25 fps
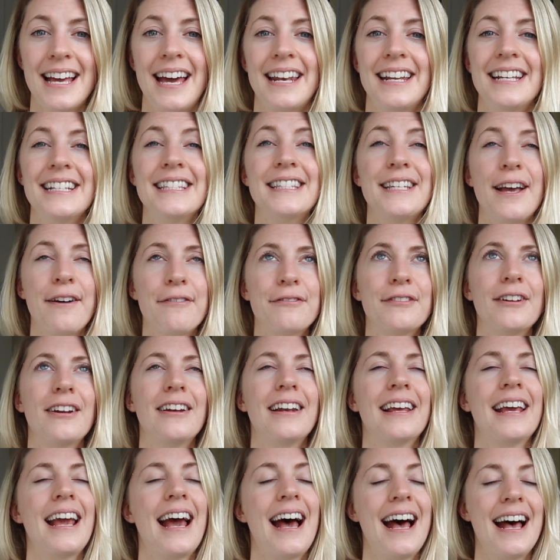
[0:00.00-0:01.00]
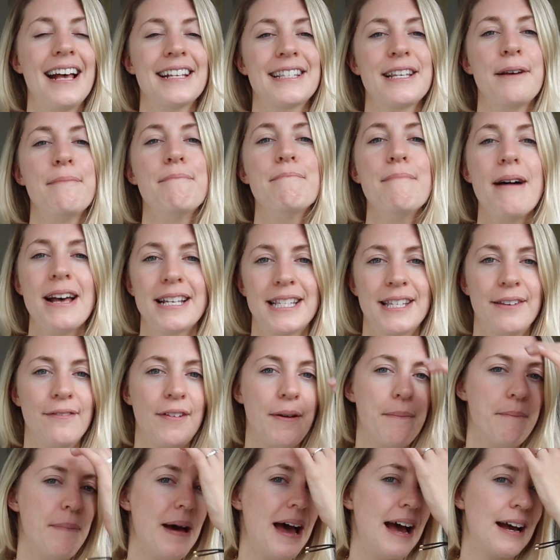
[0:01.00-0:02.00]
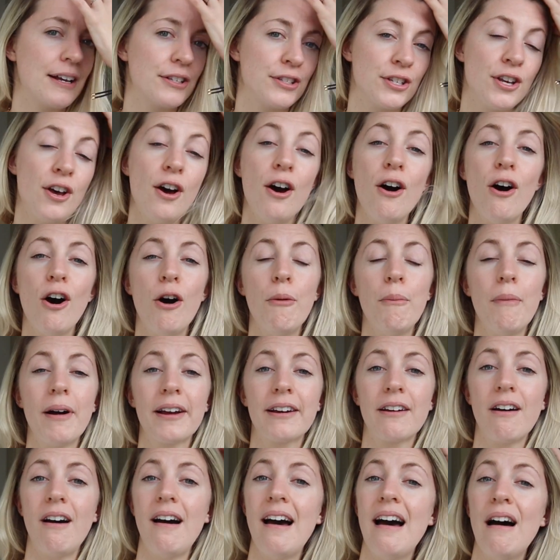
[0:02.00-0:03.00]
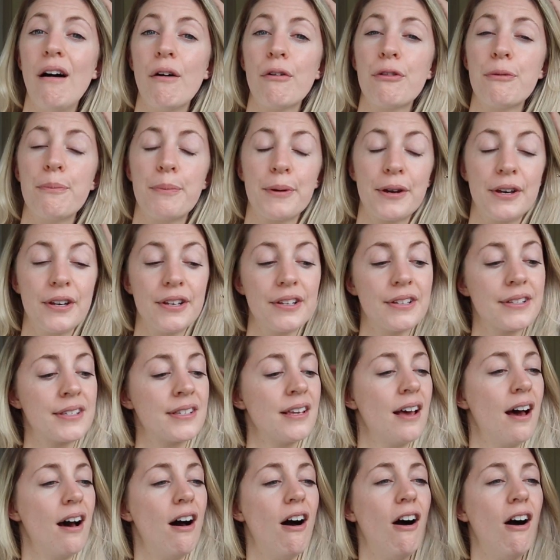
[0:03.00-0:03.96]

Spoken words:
and it definitely has a massive impact on my gut health because